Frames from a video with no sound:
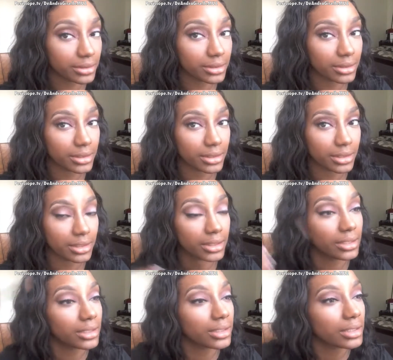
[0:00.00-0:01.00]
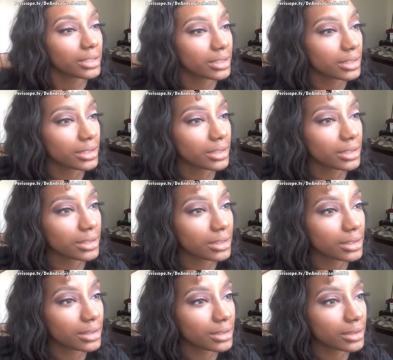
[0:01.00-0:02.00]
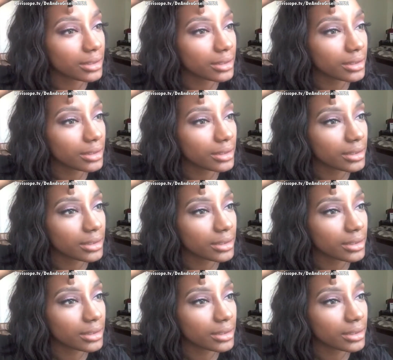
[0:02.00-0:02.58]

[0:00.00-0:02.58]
(no one is talking)